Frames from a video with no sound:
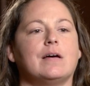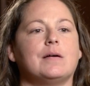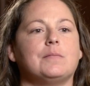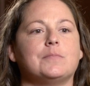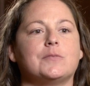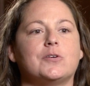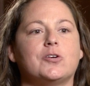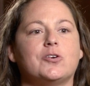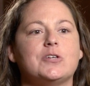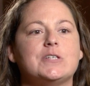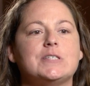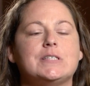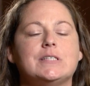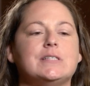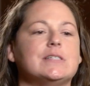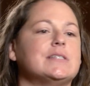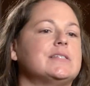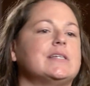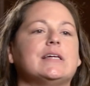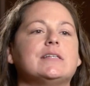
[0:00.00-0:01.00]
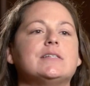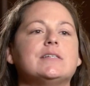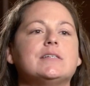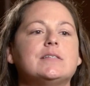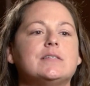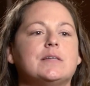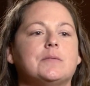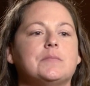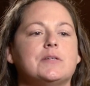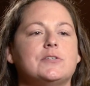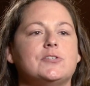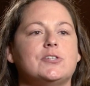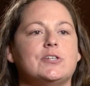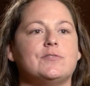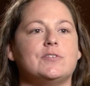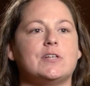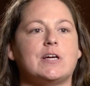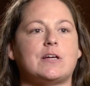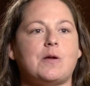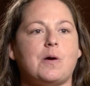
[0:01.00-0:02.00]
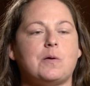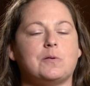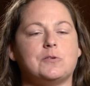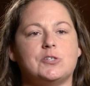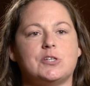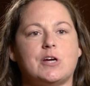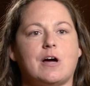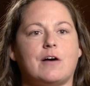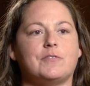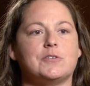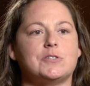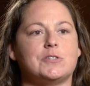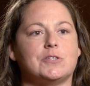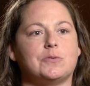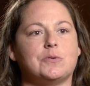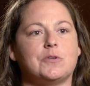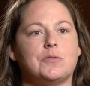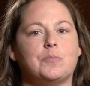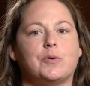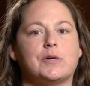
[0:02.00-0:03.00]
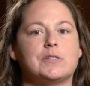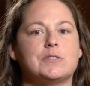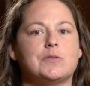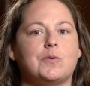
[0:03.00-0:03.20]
I'm Carissa DeSantis. I'm the Chief Technology Officer with Brix